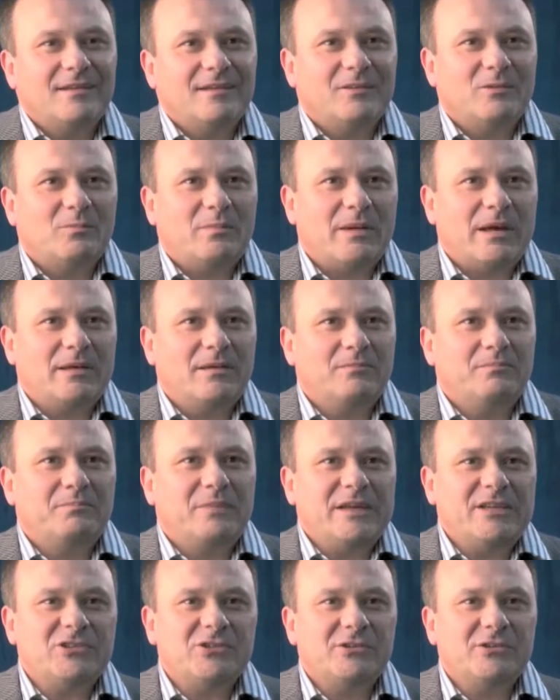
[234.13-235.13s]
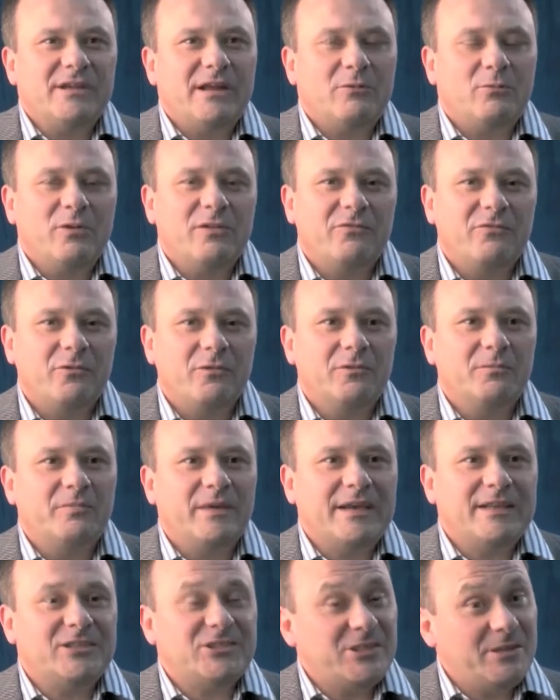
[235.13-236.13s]
My patients are referred
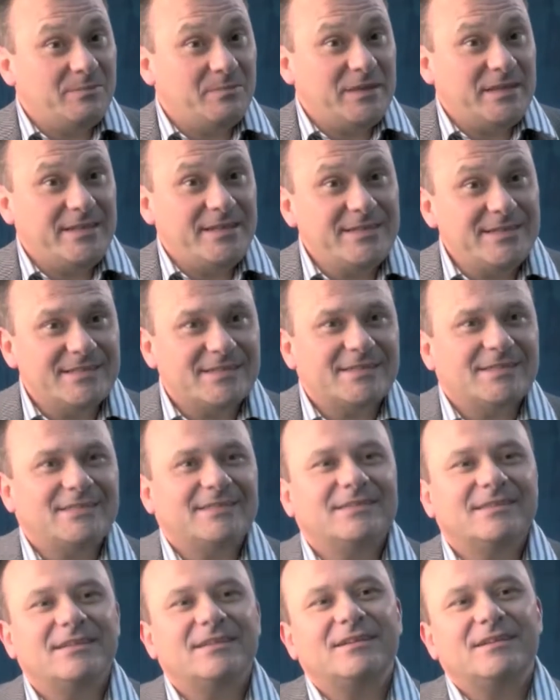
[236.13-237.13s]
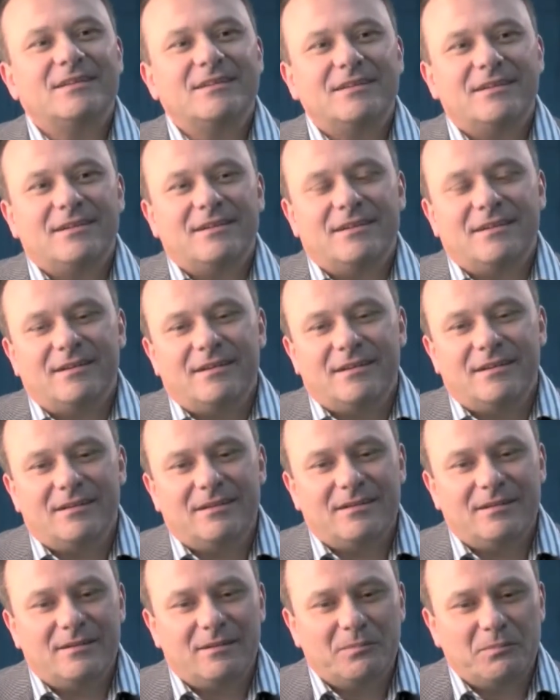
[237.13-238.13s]
by GPs.
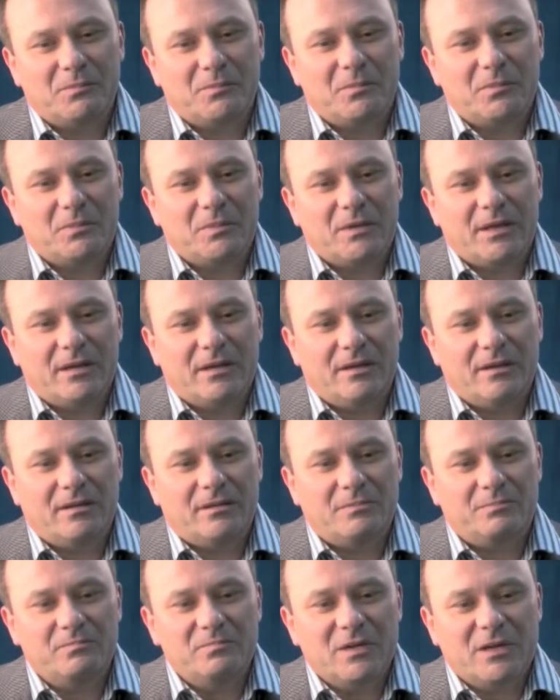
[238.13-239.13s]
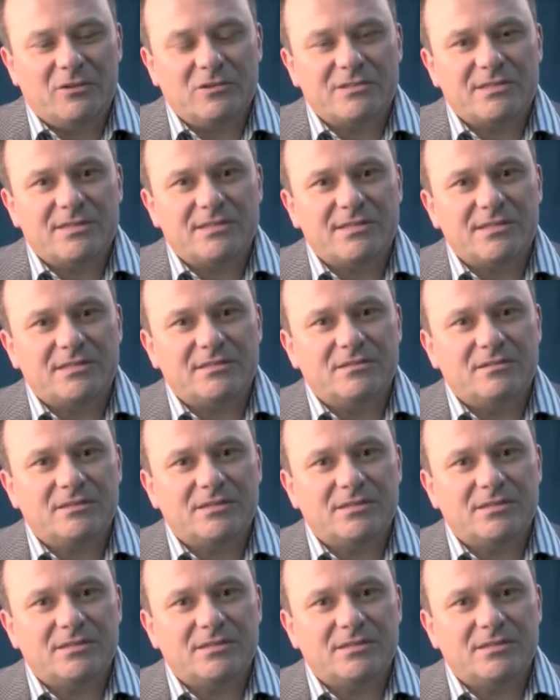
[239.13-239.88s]
And because this is the